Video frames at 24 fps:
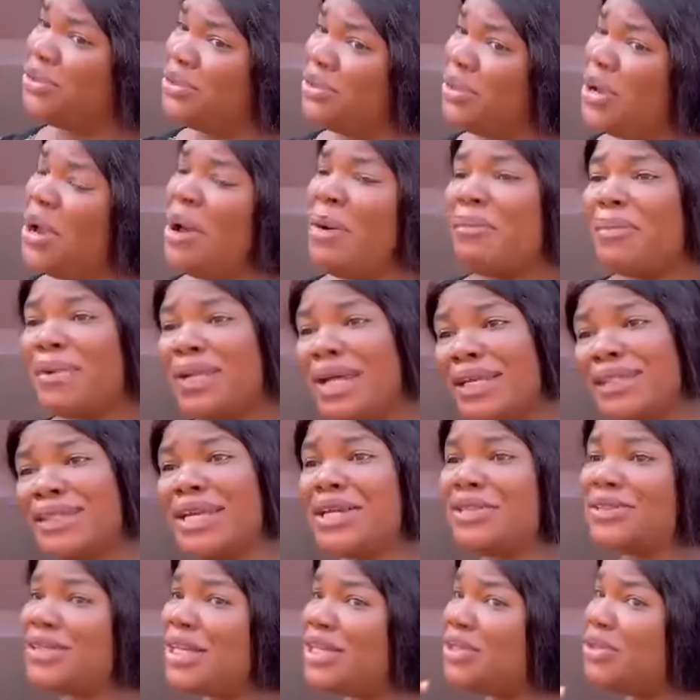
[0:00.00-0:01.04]
I actually thought I even
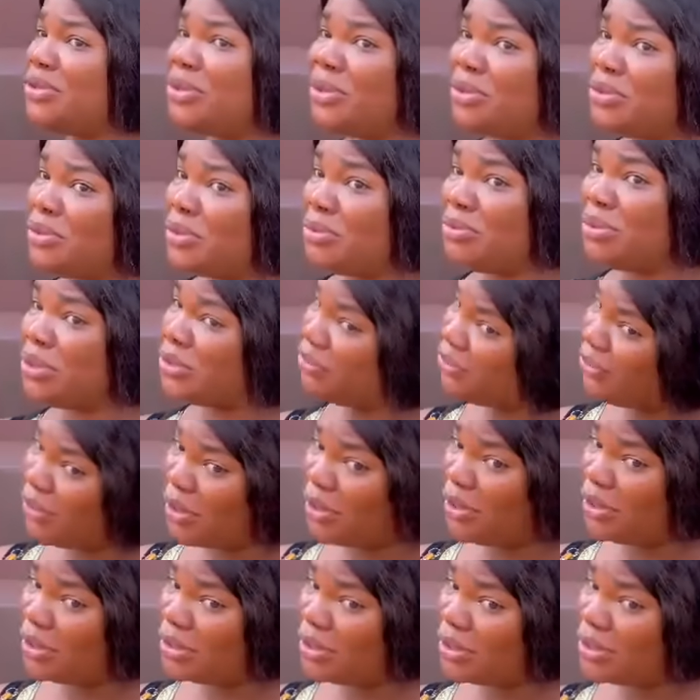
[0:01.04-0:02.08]
knew you. But that time you
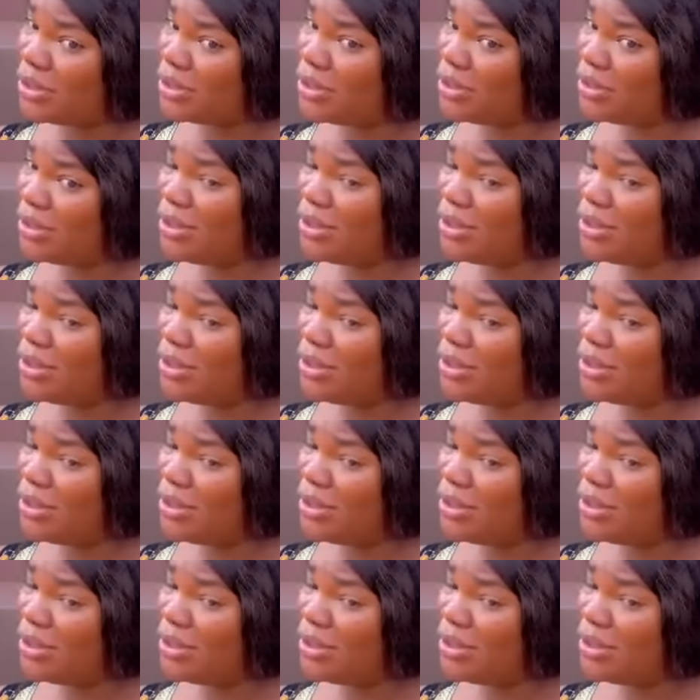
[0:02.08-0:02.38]
said you don't